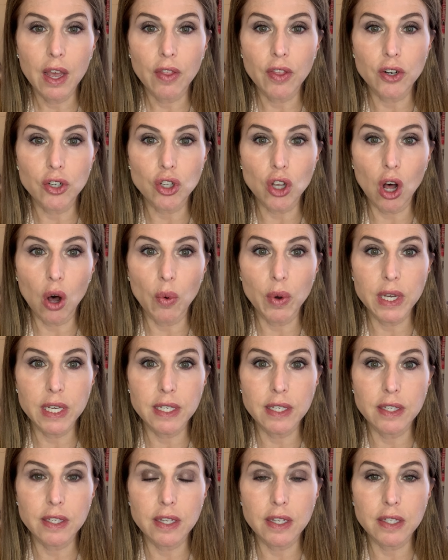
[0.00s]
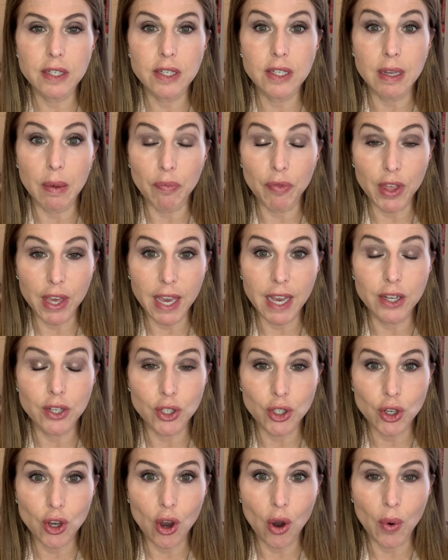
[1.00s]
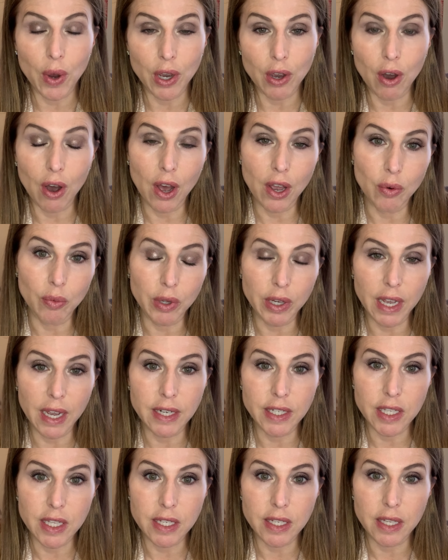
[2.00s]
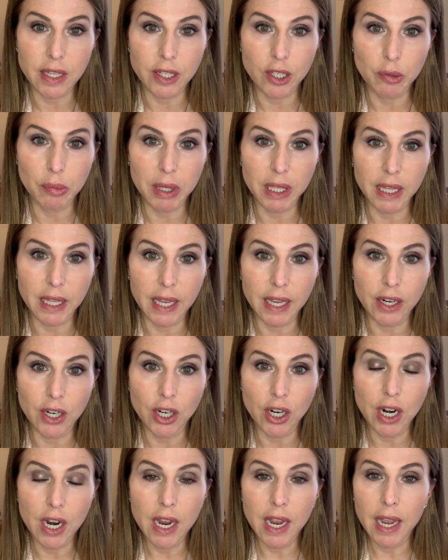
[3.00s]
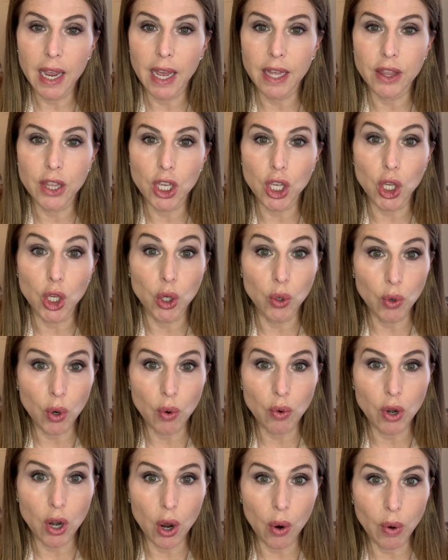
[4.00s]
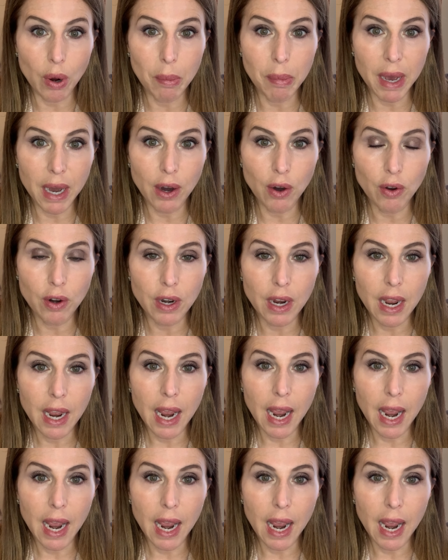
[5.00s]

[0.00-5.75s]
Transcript: There's always something else going on, and we'll get to this a little bit later, and that you don't know about.